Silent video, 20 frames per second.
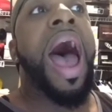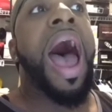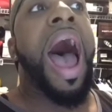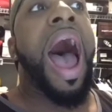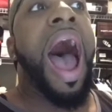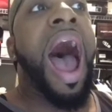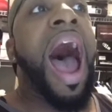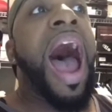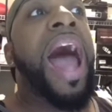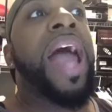
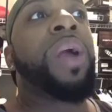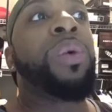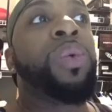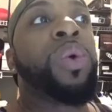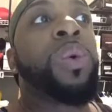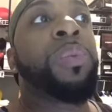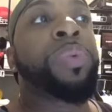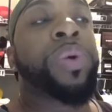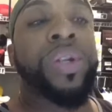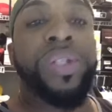I will
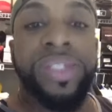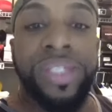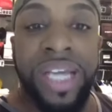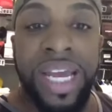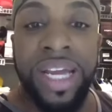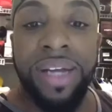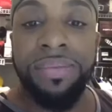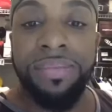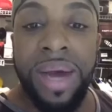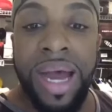
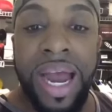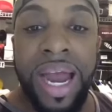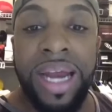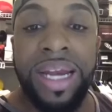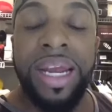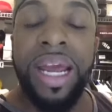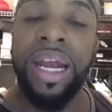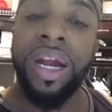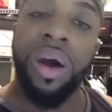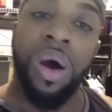protect mine
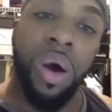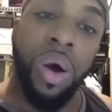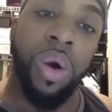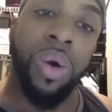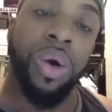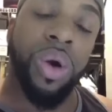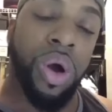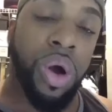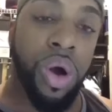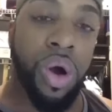at all
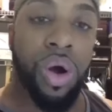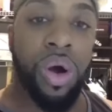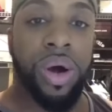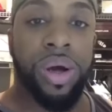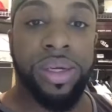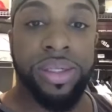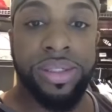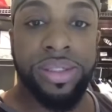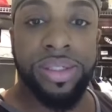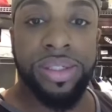
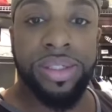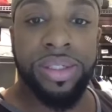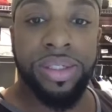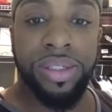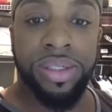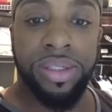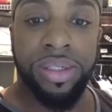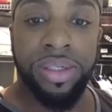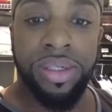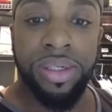cost.
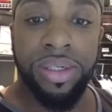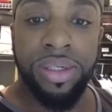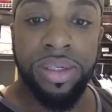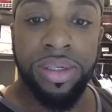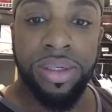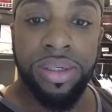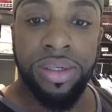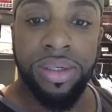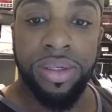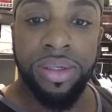
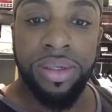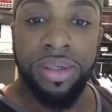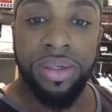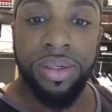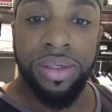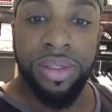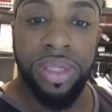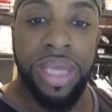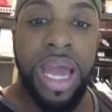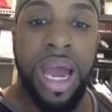
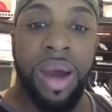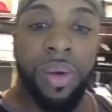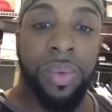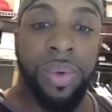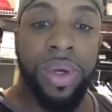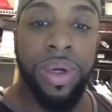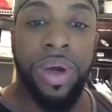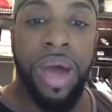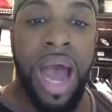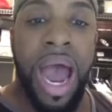Yeah, I
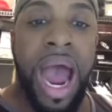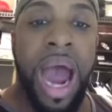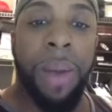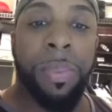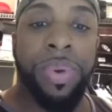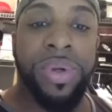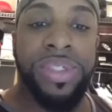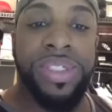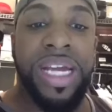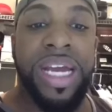will. I'll
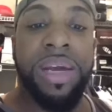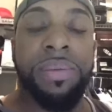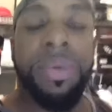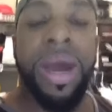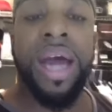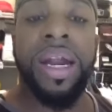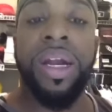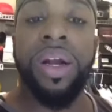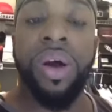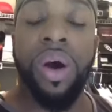protect mine
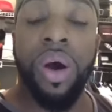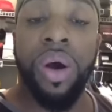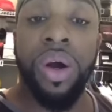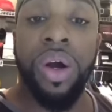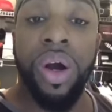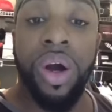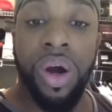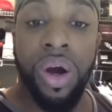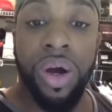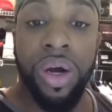at all
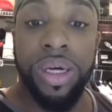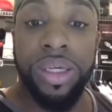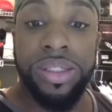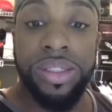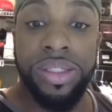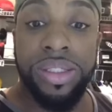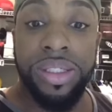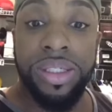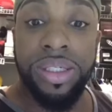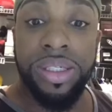
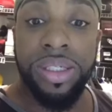cost.